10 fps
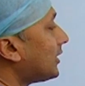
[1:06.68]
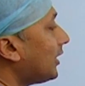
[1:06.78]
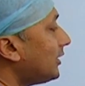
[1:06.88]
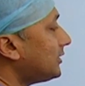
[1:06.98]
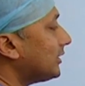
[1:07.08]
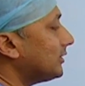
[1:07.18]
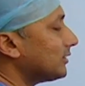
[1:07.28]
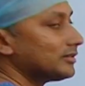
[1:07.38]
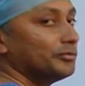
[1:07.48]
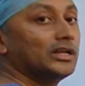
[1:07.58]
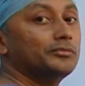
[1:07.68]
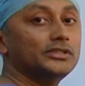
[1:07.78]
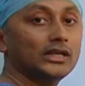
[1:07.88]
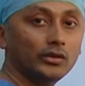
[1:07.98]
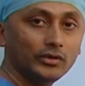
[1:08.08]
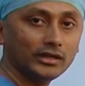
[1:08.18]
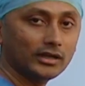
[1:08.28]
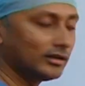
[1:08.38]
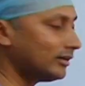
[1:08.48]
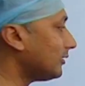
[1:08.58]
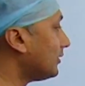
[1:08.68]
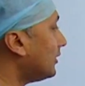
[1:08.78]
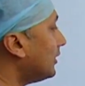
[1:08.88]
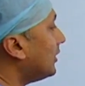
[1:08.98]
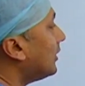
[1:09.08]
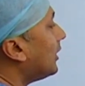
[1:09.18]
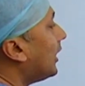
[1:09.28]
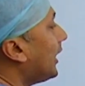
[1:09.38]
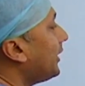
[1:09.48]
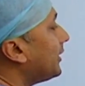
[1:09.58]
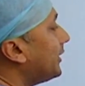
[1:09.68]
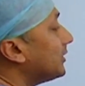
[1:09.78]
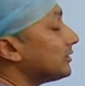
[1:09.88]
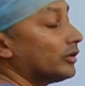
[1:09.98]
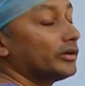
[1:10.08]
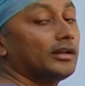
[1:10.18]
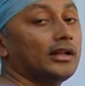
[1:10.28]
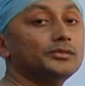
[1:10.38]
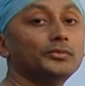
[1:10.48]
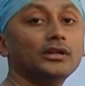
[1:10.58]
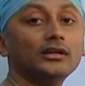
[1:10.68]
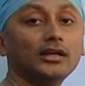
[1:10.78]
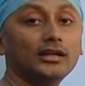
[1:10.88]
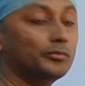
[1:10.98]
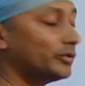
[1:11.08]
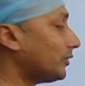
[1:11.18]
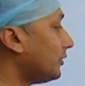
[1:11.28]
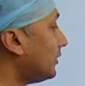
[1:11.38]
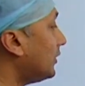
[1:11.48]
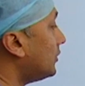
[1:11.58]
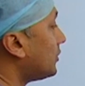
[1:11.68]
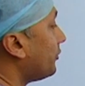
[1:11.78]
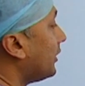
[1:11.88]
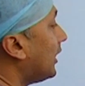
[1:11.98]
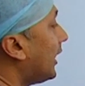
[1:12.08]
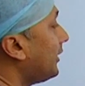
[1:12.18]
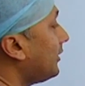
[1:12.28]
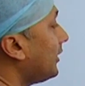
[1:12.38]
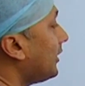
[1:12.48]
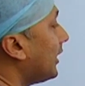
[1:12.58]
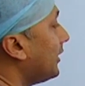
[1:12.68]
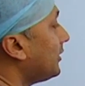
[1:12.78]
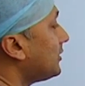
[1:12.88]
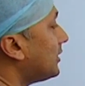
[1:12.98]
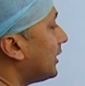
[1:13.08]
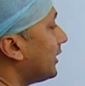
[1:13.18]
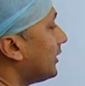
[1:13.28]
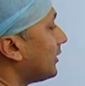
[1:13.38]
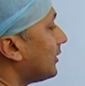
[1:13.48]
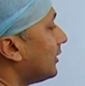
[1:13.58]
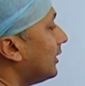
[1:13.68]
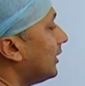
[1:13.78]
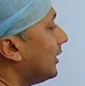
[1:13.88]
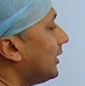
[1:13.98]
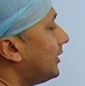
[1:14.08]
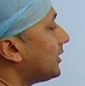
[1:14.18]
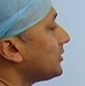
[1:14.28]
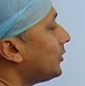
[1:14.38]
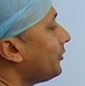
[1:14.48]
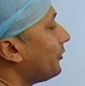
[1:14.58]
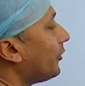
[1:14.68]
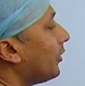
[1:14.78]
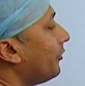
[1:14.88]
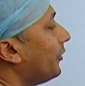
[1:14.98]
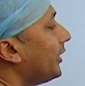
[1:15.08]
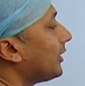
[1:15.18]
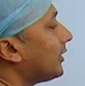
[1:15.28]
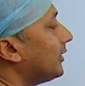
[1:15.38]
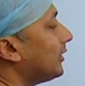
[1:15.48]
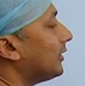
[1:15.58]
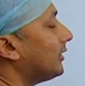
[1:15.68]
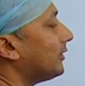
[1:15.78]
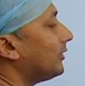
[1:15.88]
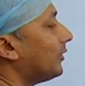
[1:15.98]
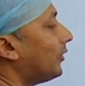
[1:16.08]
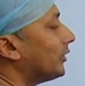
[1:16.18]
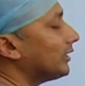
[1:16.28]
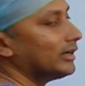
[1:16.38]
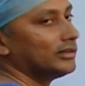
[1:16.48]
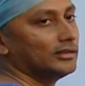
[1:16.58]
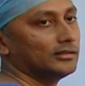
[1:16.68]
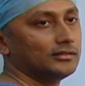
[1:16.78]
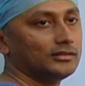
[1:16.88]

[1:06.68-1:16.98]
color changes, becomes yellow in color, and it is not transparent anymore. So if a light ray enters the eye, it does not fall very clearly on the retina.